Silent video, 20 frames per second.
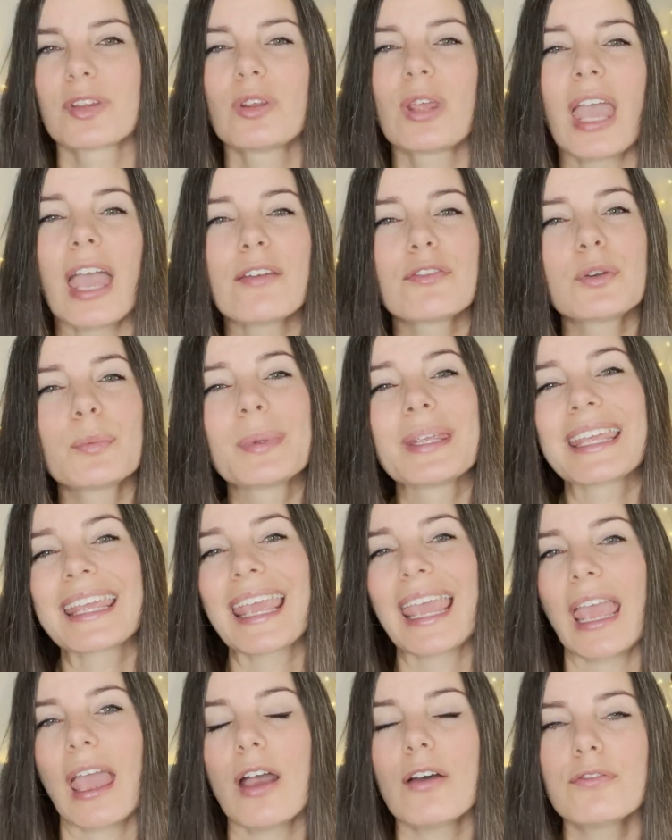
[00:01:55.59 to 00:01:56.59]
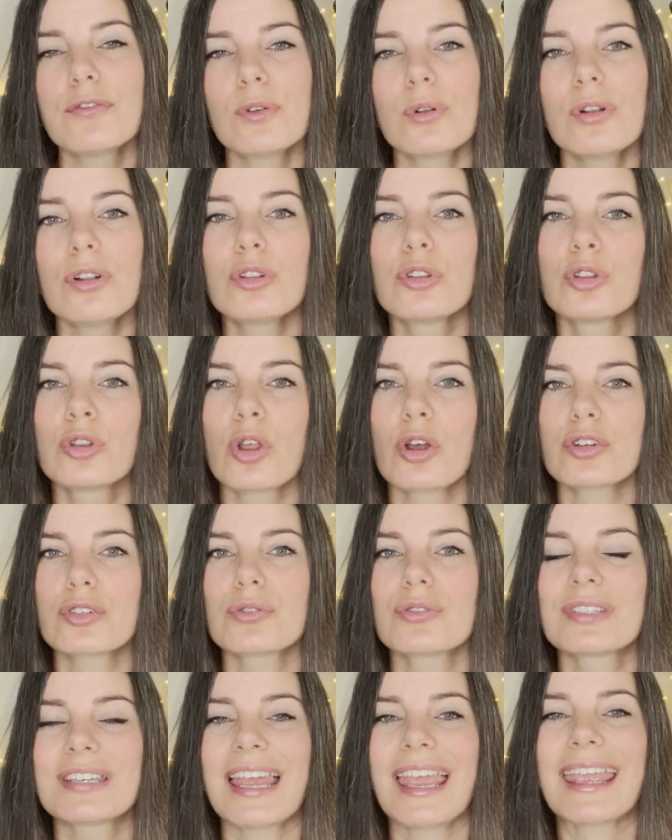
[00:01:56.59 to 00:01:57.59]
You have to be careful not
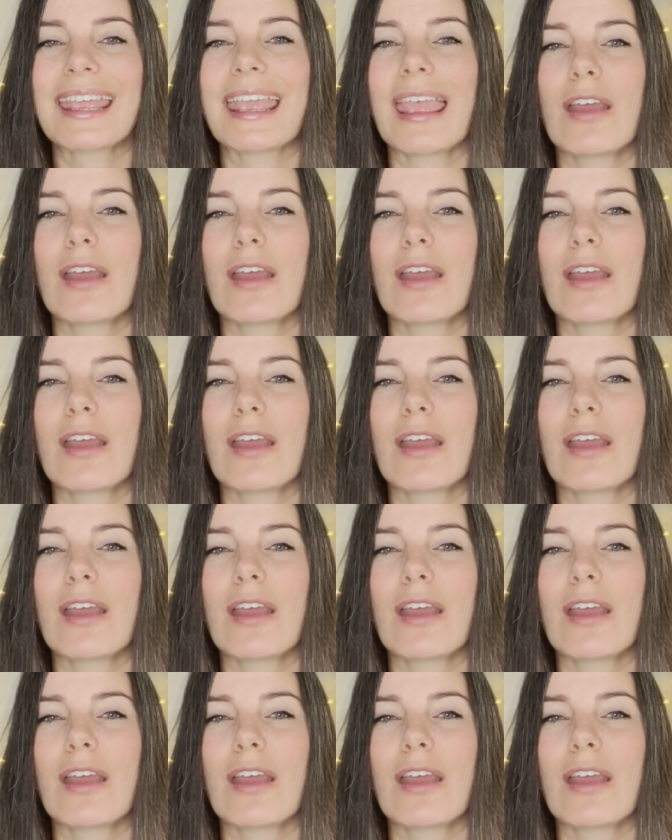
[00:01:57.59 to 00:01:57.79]
to take